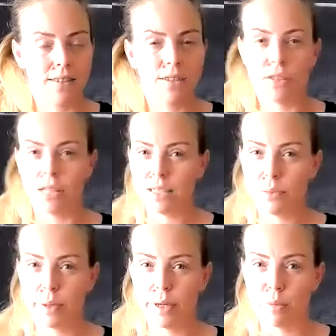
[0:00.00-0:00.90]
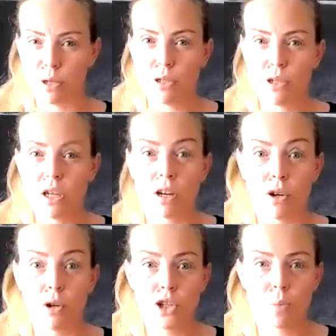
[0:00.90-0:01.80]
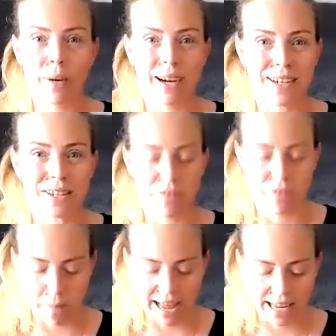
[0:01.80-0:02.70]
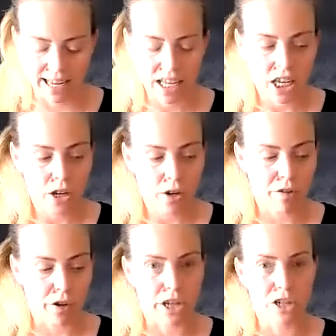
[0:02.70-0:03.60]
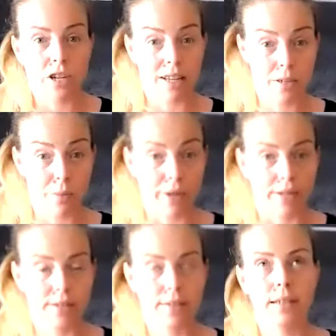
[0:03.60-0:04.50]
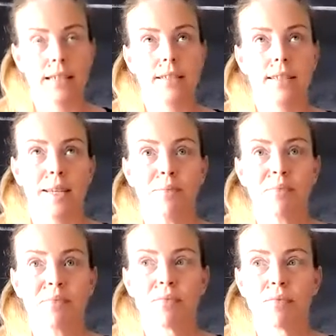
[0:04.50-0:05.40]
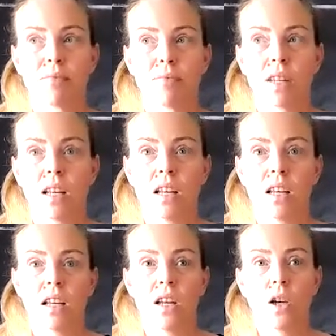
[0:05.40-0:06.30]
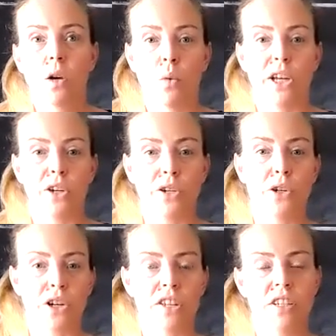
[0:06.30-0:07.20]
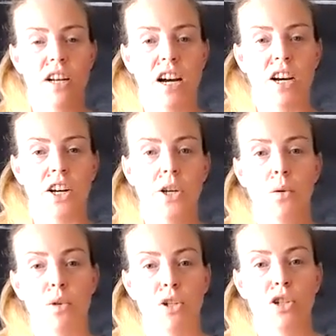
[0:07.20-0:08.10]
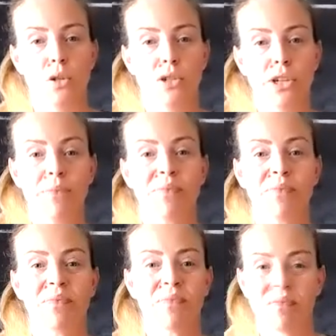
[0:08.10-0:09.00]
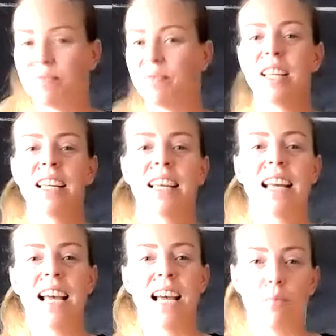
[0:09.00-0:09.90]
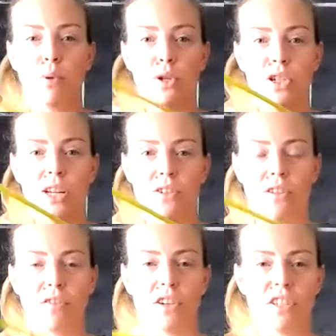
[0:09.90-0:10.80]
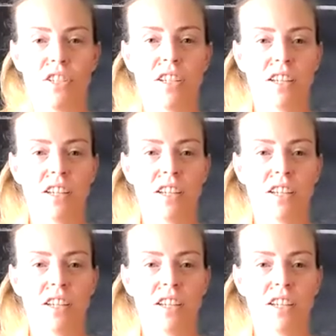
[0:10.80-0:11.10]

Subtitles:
So that's pretty much a good part of the back. For a chest press, let's see. We could hook it on one shoulder and push out to the front.